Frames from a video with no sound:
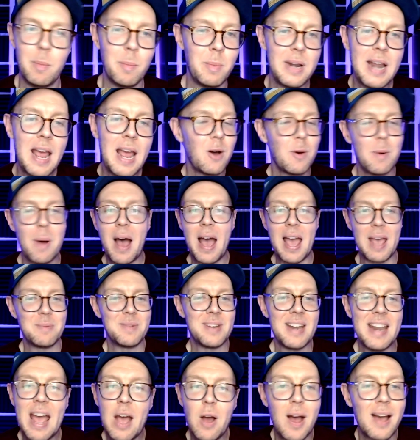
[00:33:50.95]
But now I'm
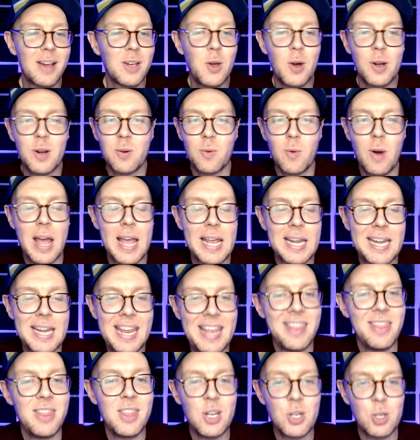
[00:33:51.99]
hyped. Now I got it right
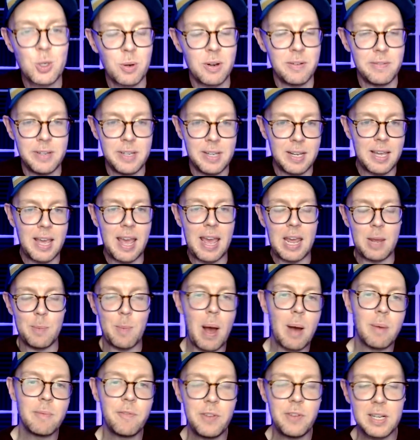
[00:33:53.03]
in the trivia game.
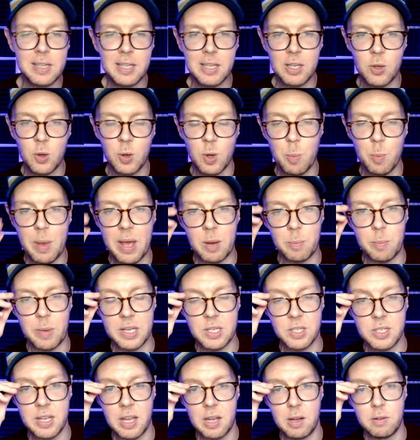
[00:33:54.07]
I'm feeling good about
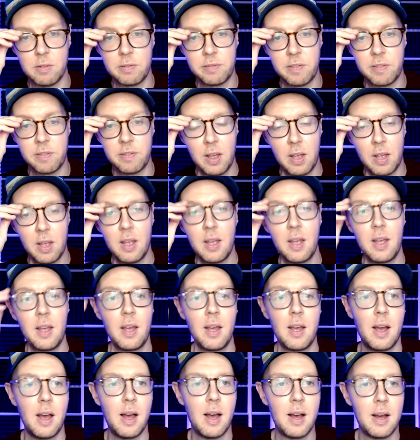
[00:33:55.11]
myself.
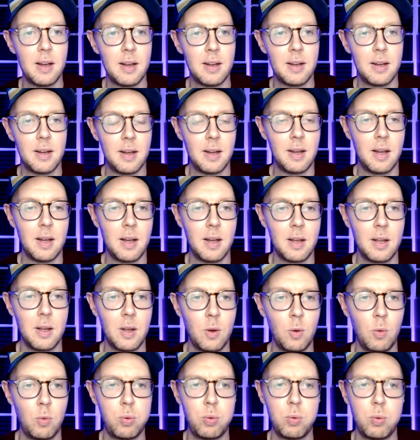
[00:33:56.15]
Uh,
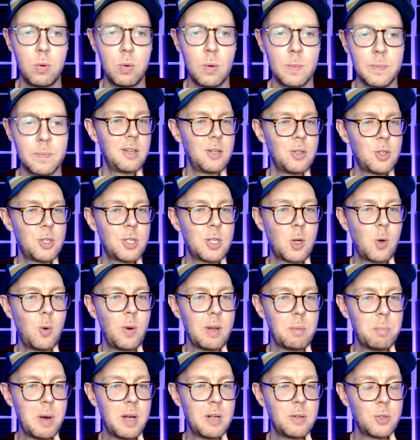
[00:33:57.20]
just a
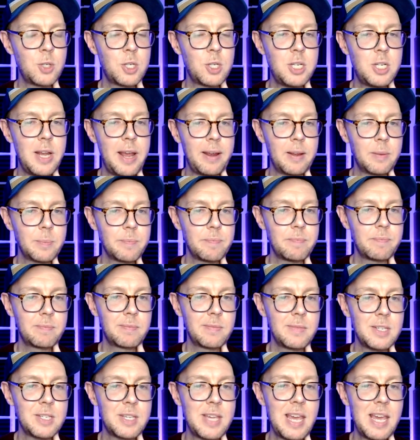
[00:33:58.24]
quick pulse check.
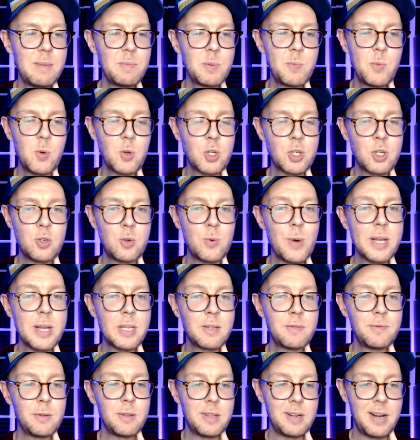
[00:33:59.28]
This game's more
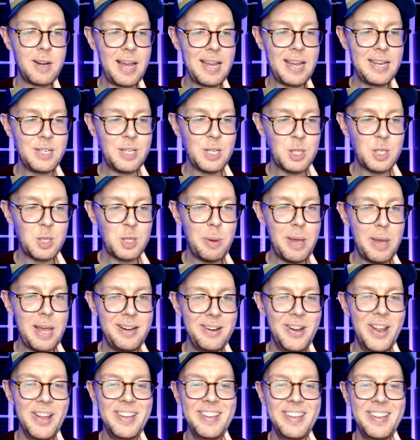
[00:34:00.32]
stressful than I
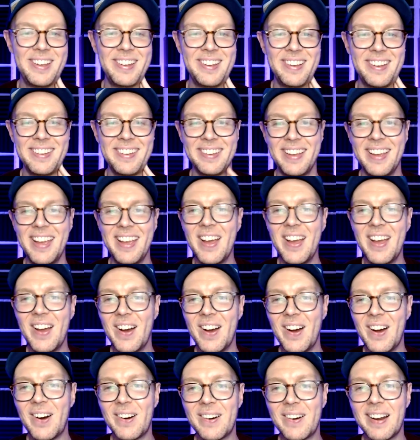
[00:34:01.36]
anticipated.
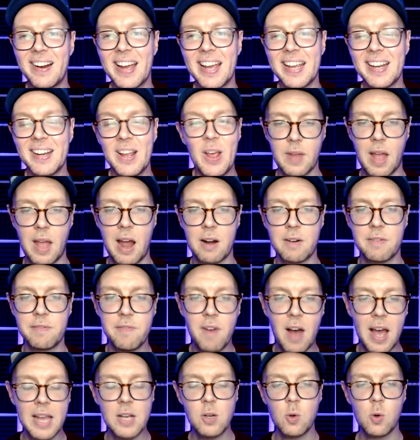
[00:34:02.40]
All right, our
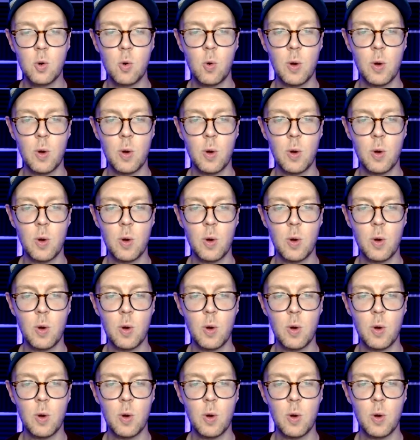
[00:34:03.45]
final